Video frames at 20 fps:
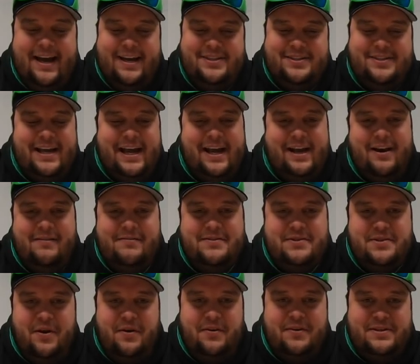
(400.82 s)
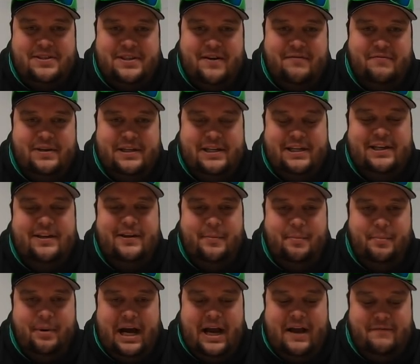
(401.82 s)
So that covers all the stuff we needed to
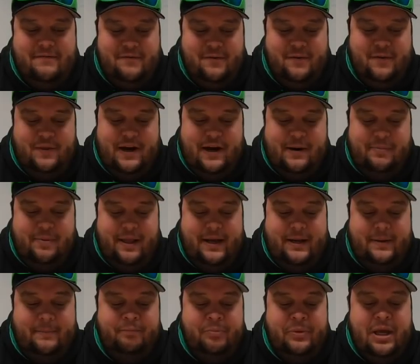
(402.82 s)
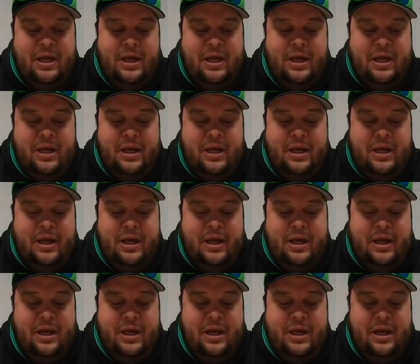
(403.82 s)
buy for the airplane.